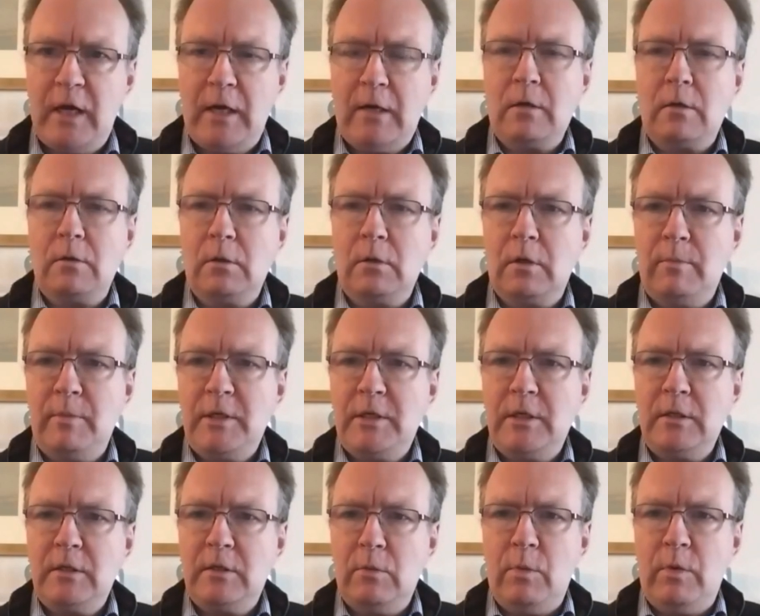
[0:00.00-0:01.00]
of technical
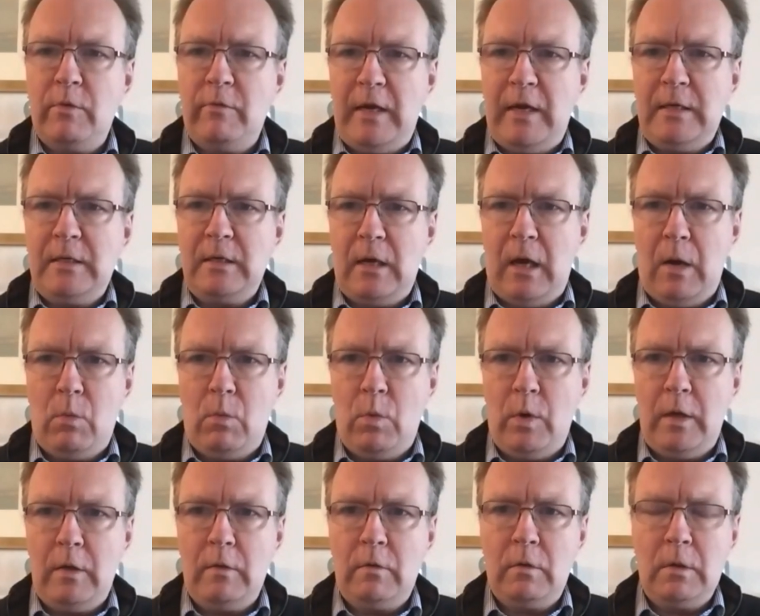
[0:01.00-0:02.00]
committees that we've ended up
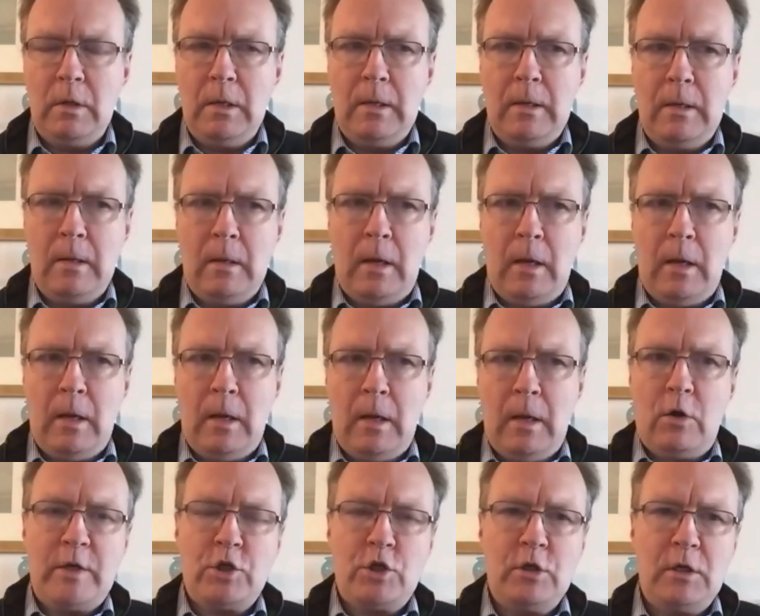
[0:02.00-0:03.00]
with.
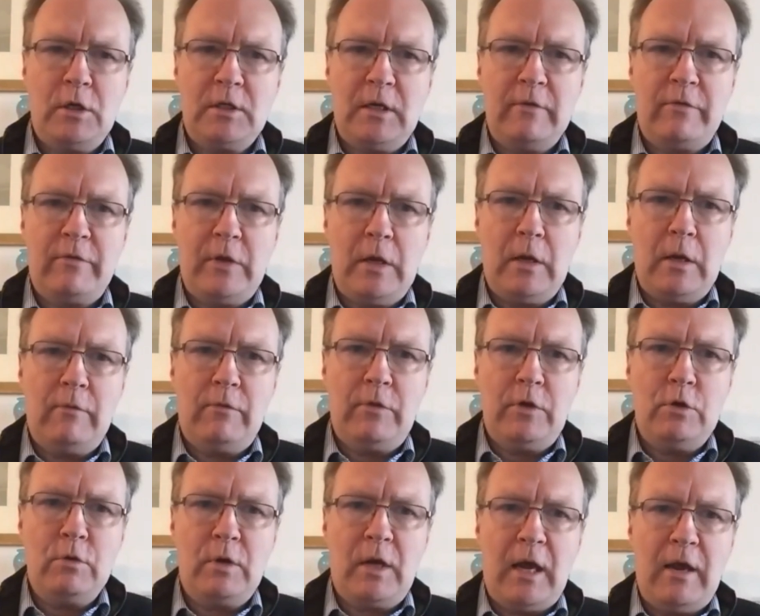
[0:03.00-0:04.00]
And the question is if the,
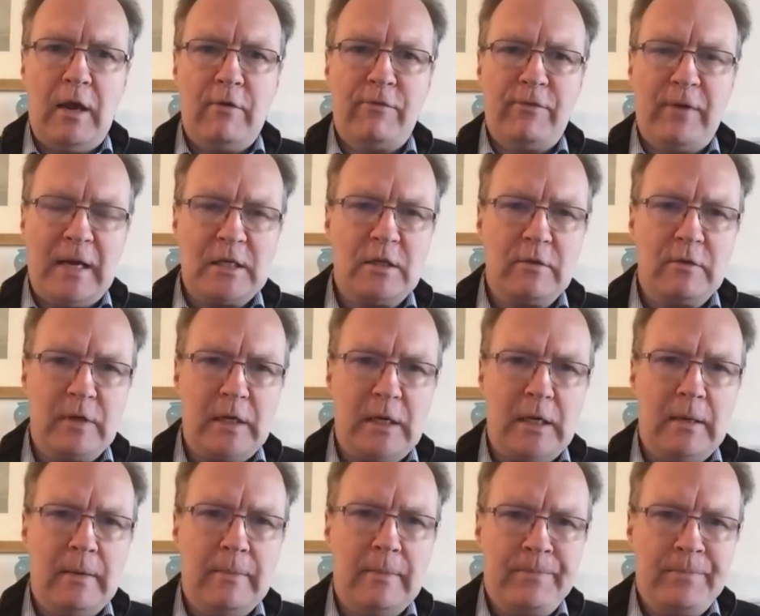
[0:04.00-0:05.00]
if the UK
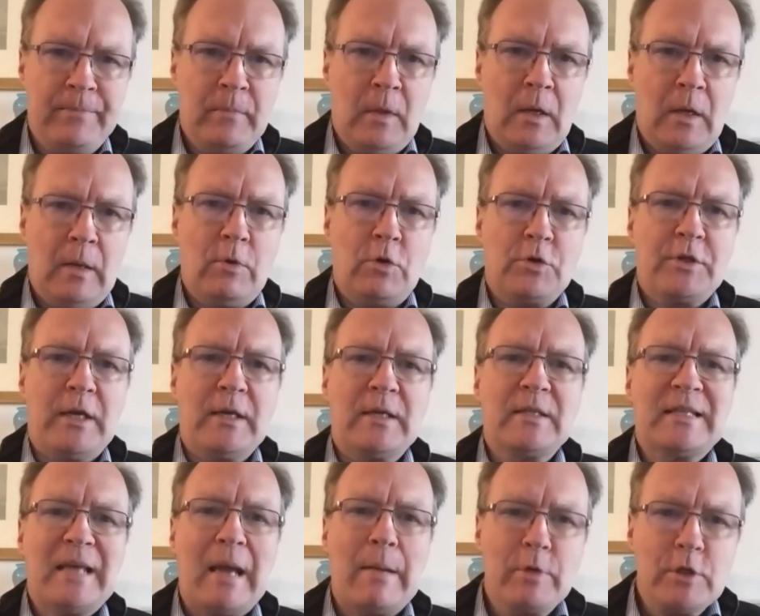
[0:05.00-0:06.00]
effectively, I'm not saying
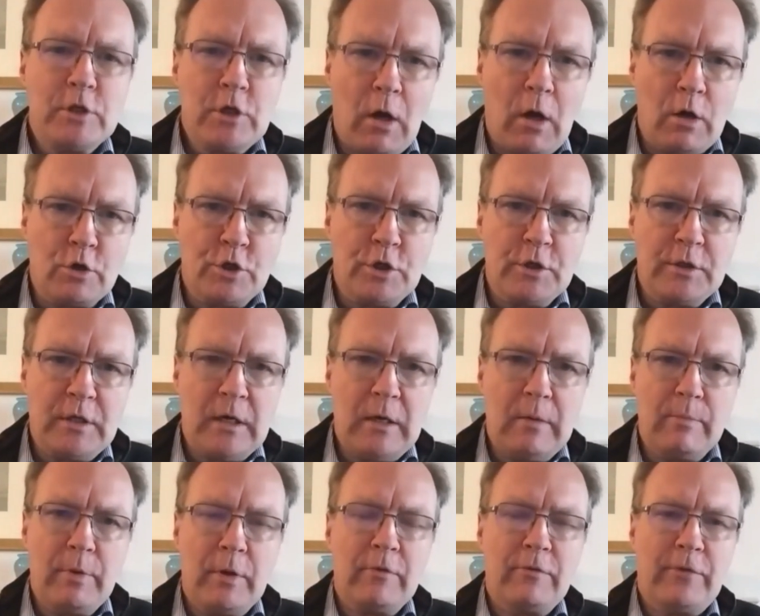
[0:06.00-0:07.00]
sabotages
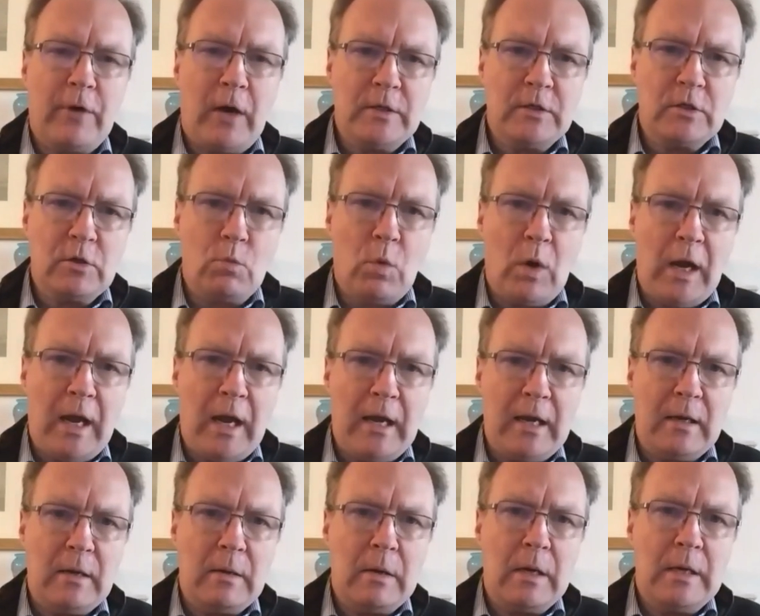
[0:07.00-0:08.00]
it, but finds a
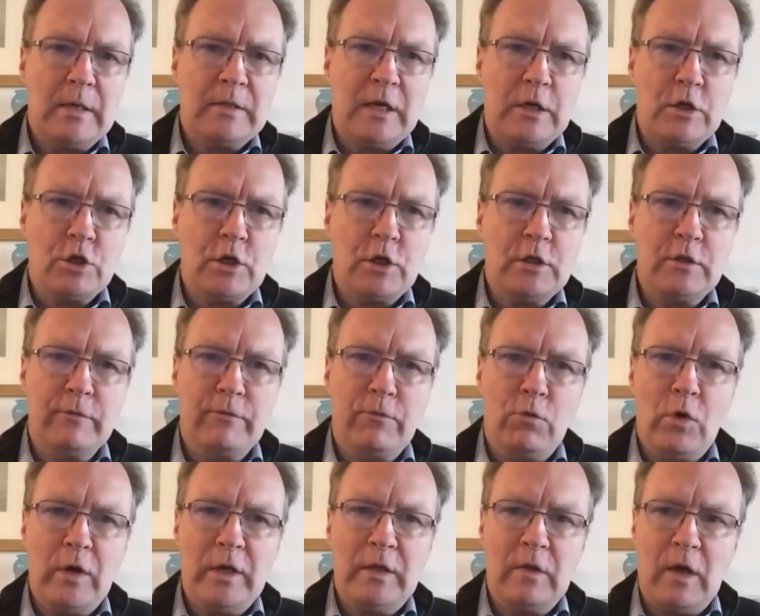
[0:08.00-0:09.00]
way essentially to
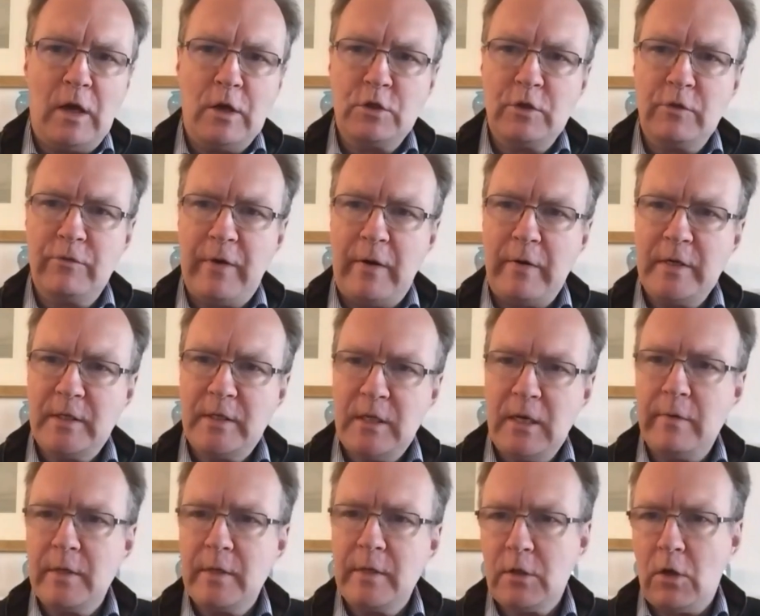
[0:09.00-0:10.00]
void those of very
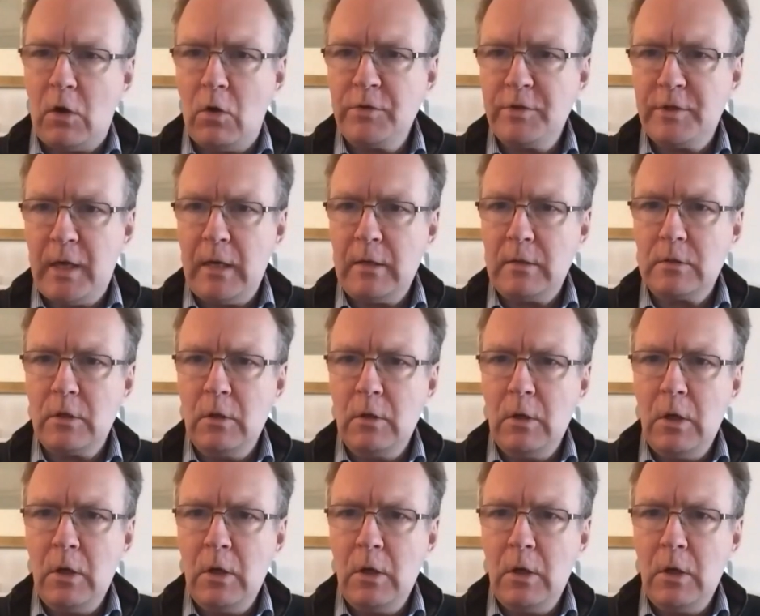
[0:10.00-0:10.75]
serious content